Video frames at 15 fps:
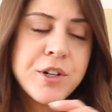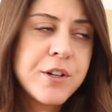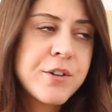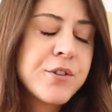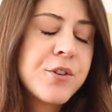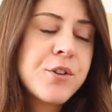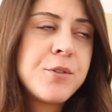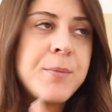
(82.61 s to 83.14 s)

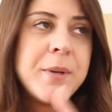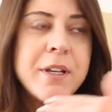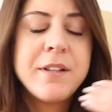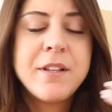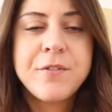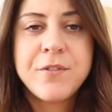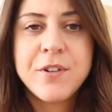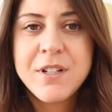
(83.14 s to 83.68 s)
There could be a
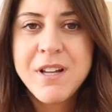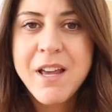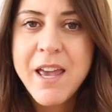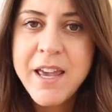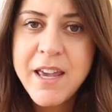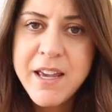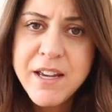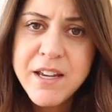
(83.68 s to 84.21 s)
different
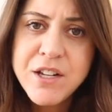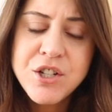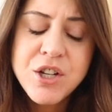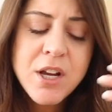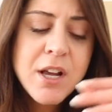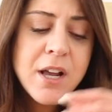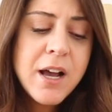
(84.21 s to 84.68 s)
age.